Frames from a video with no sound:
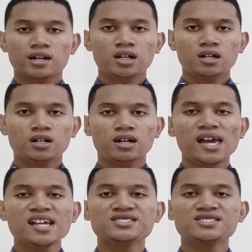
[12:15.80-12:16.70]

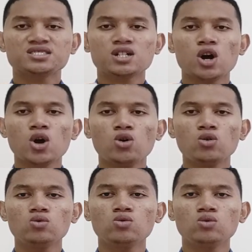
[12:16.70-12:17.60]

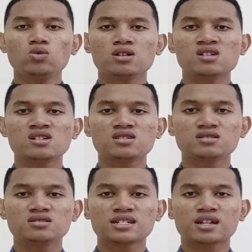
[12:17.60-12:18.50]
SO
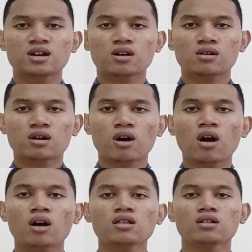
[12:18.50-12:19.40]

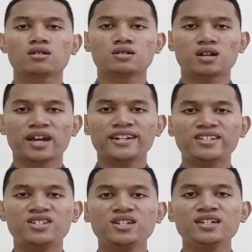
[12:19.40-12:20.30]
called
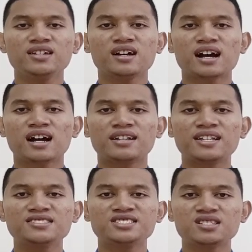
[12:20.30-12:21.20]
energy
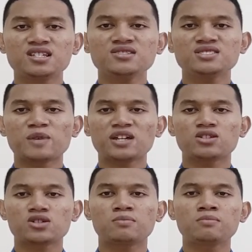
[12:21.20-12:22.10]
density
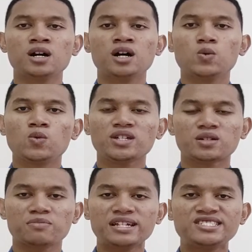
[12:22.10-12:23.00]
spectrum,
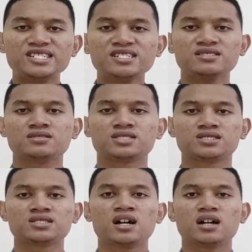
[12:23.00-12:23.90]
which
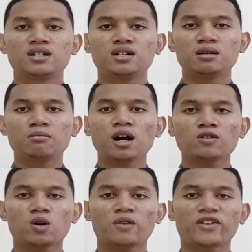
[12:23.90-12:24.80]
measures the
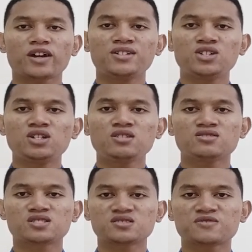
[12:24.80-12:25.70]
amount of energy
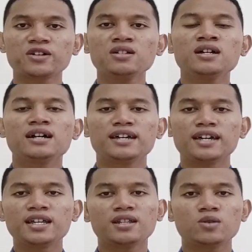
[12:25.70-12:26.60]
transferred
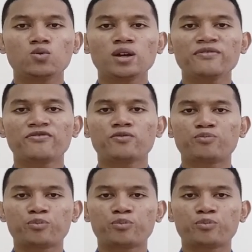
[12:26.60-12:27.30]
in the wave